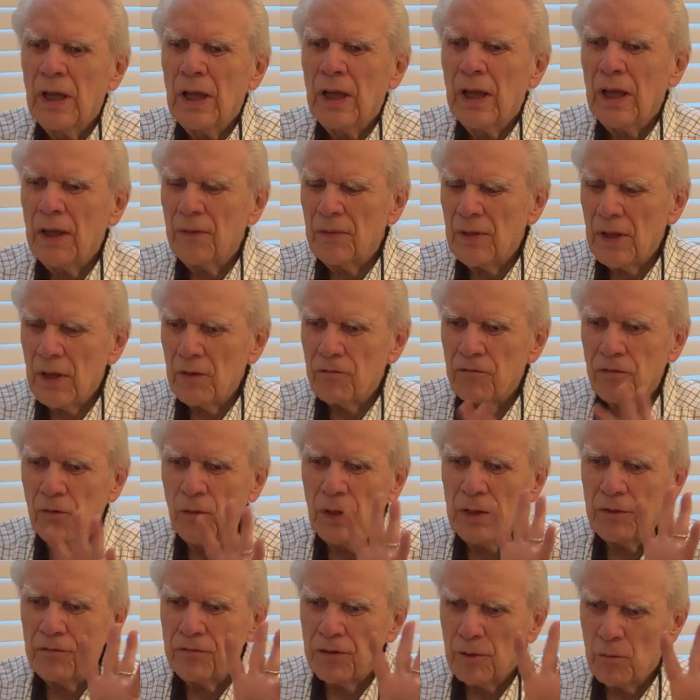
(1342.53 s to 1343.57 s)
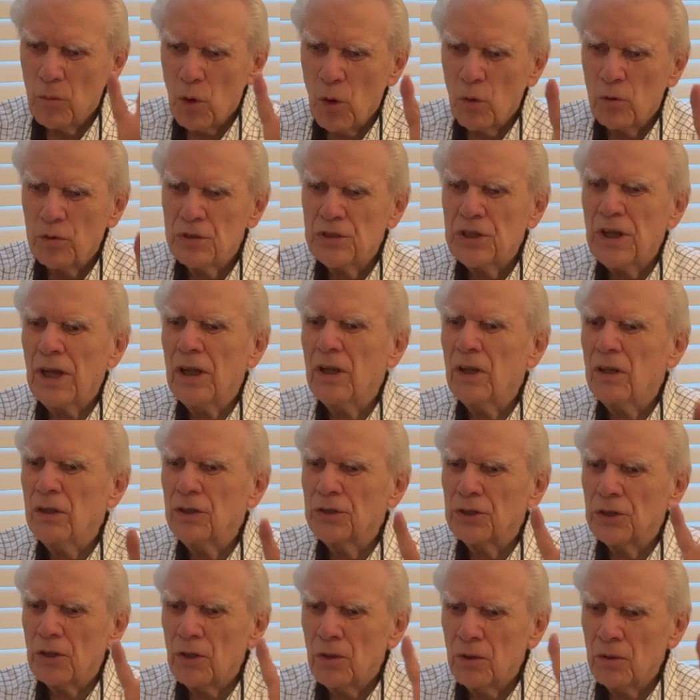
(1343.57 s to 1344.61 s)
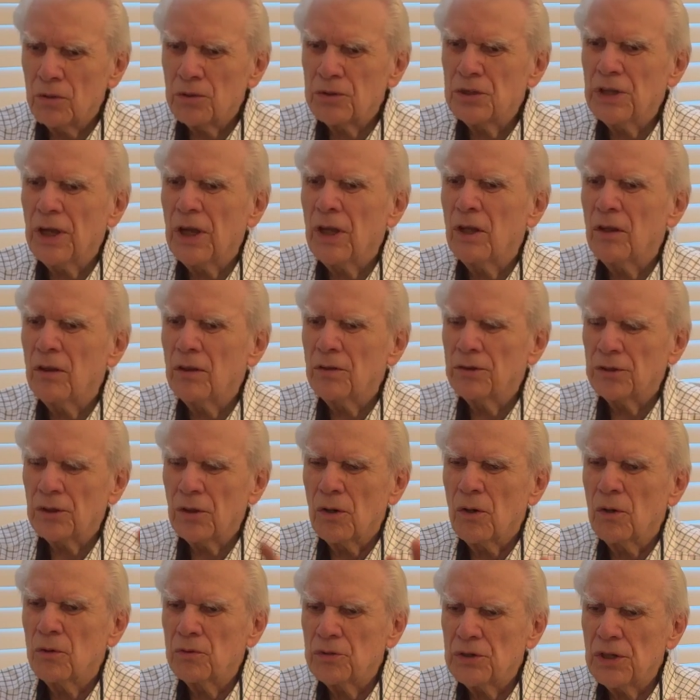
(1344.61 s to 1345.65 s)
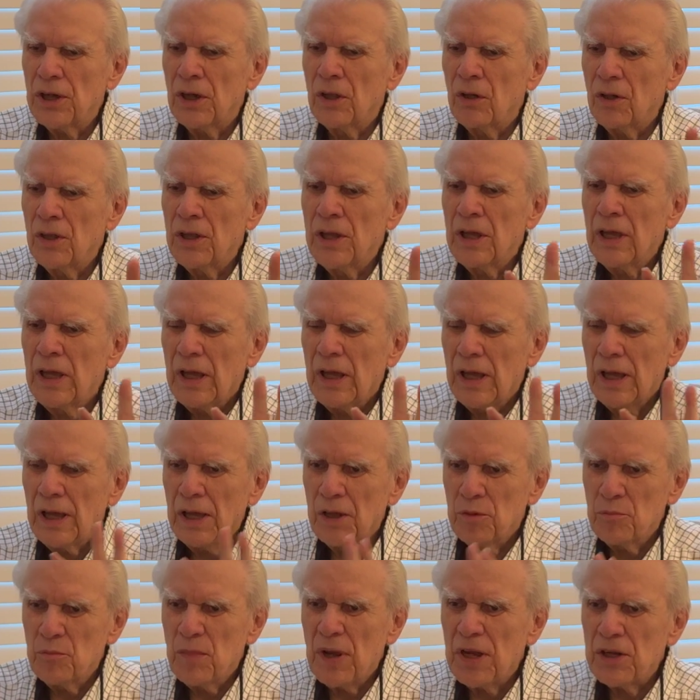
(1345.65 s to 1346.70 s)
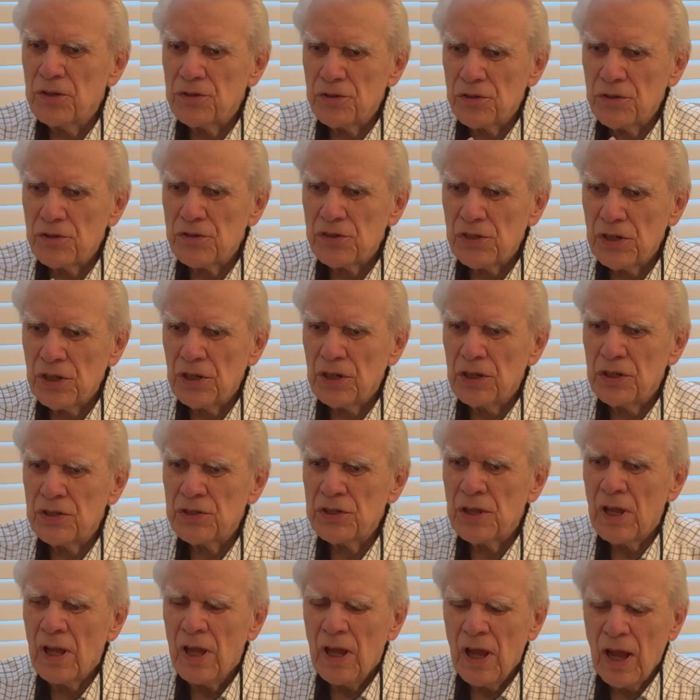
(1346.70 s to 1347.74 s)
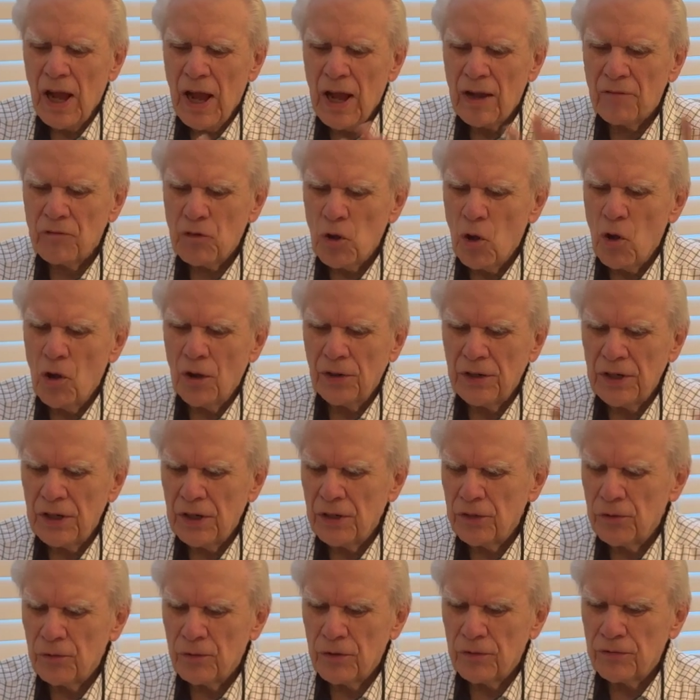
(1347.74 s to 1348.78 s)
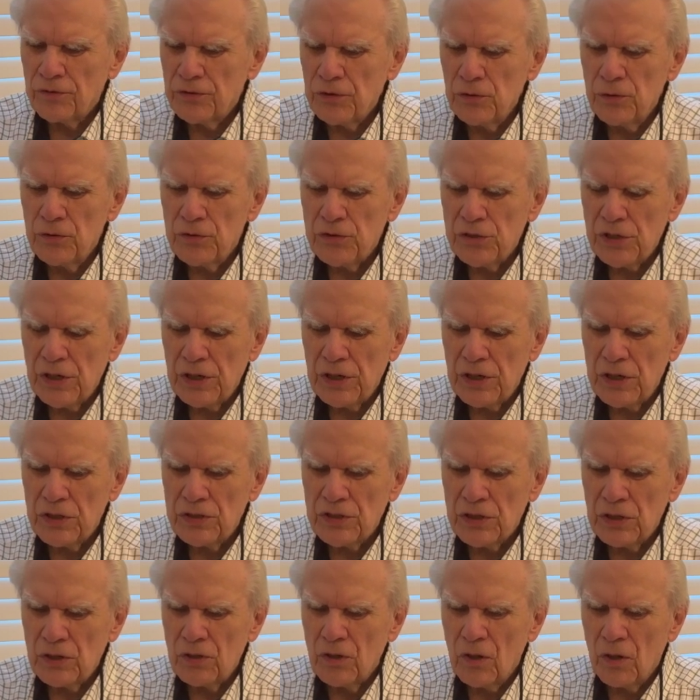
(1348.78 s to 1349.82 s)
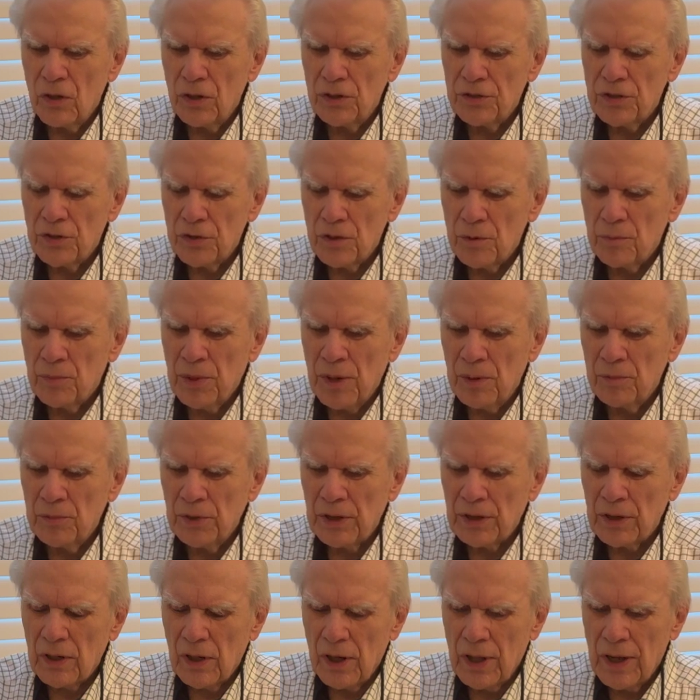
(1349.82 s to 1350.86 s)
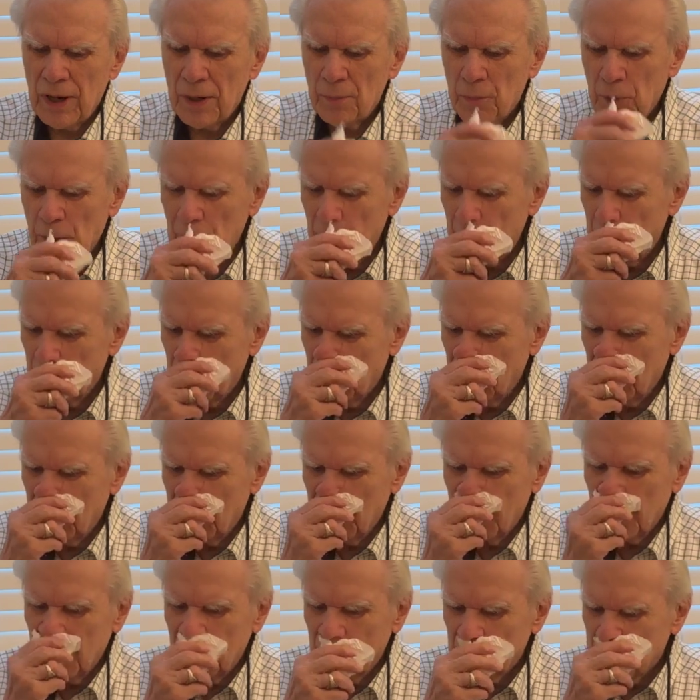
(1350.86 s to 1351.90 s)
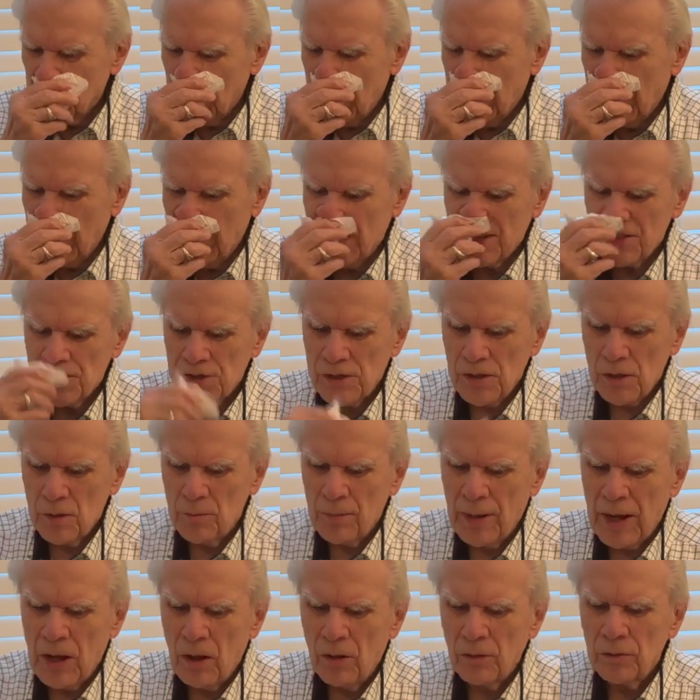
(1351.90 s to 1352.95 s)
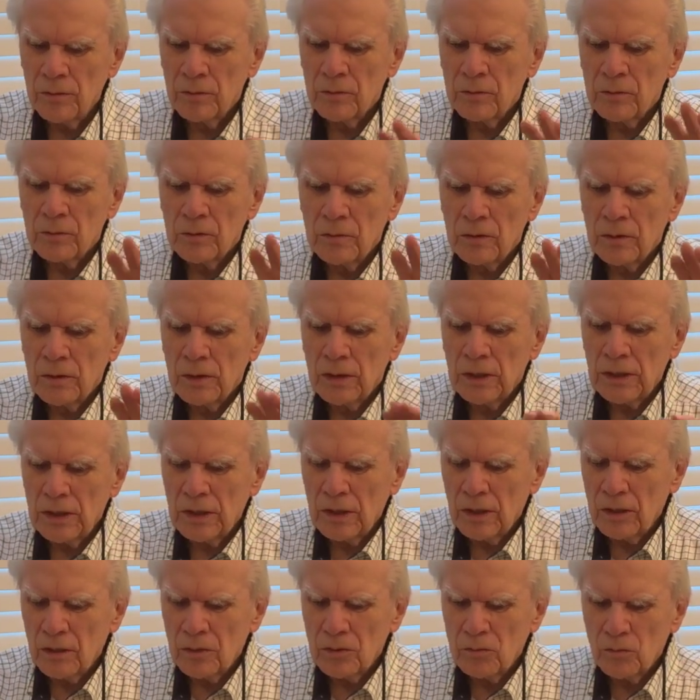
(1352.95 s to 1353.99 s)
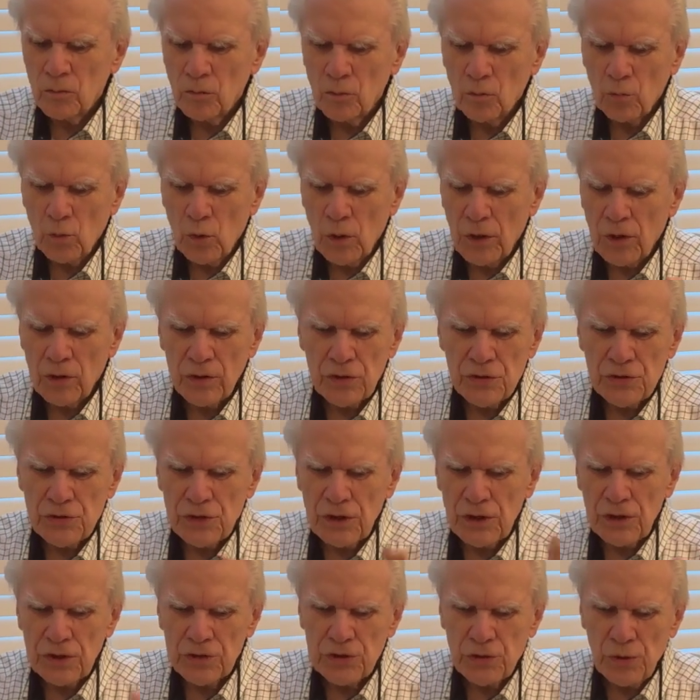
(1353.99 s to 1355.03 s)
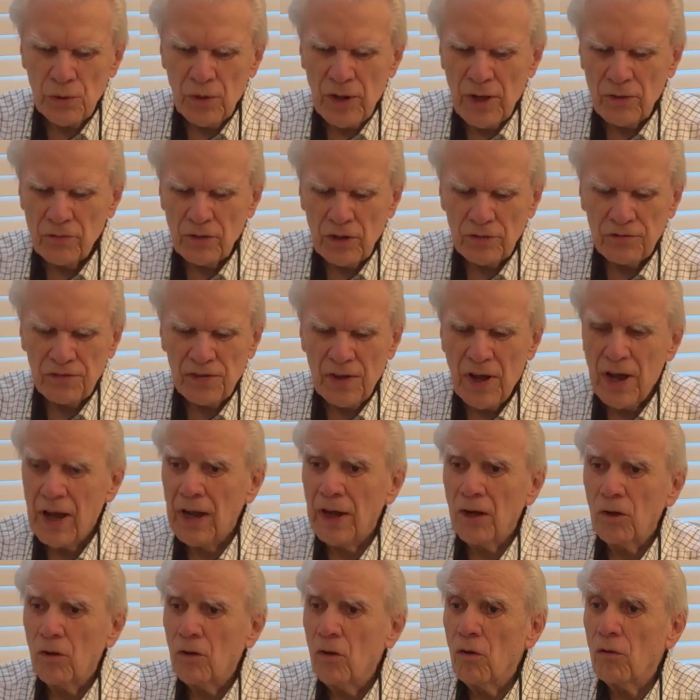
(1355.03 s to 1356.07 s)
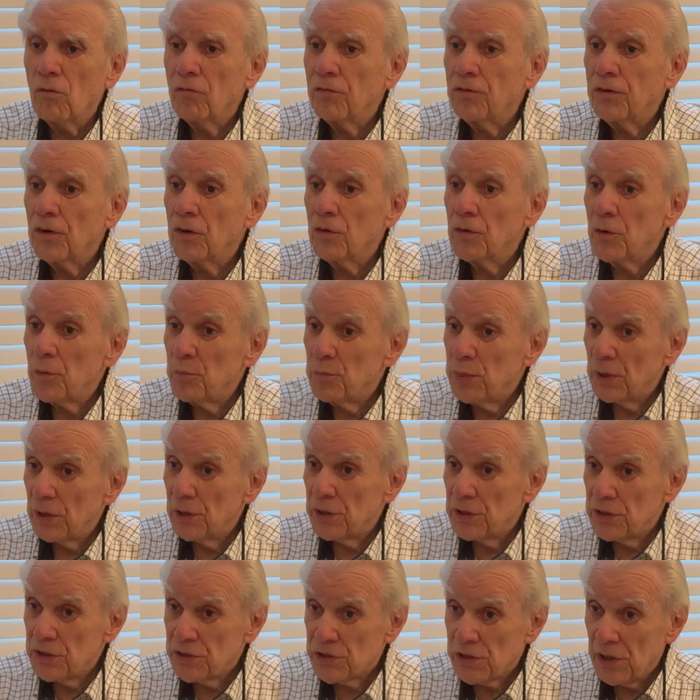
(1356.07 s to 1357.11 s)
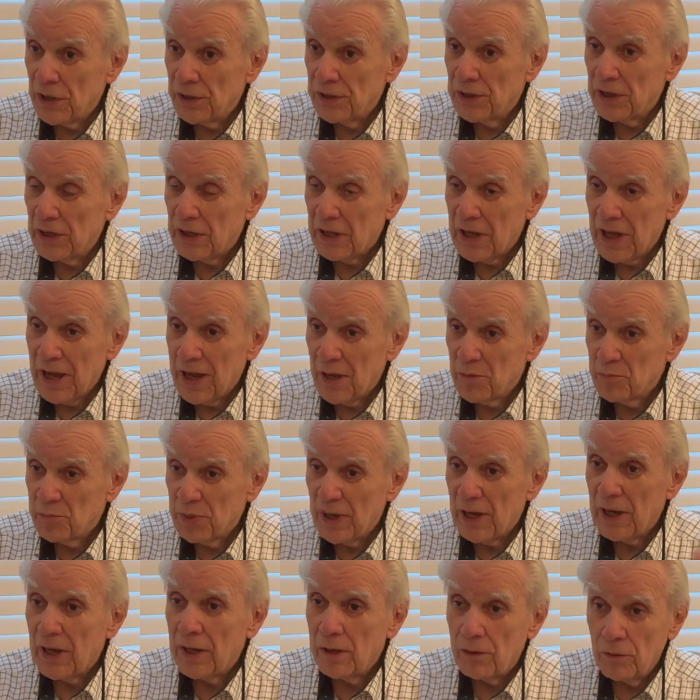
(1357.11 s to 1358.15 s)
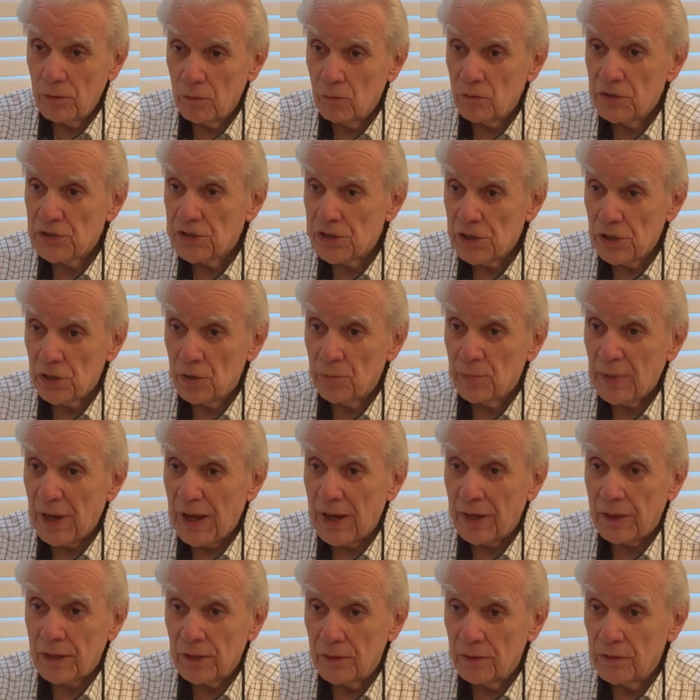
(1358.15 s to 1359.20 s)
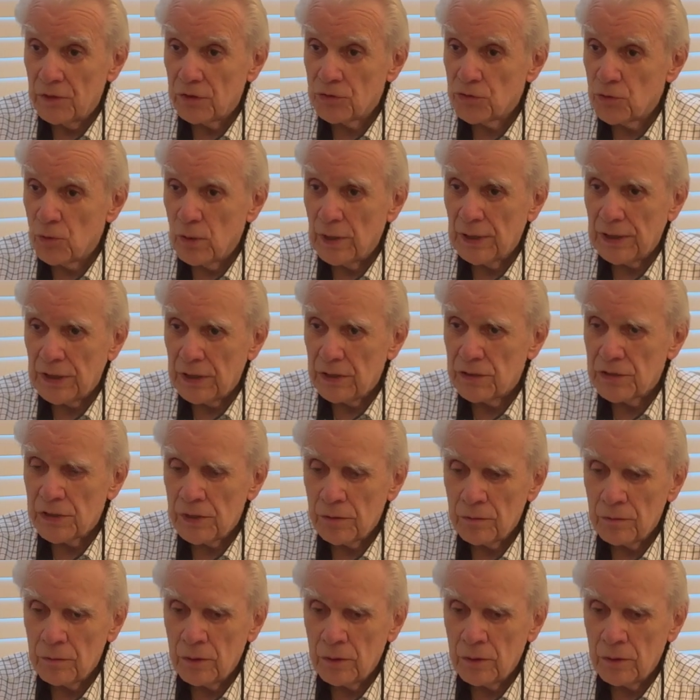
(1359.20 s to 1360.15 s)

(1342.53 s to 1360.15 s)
And they went from hotel to hotel to hotel in major cities. I've gone into a few cities and gone to the public library to ask about whereas is you have a file for the Billy Sunday campaign that was here back in the 20s.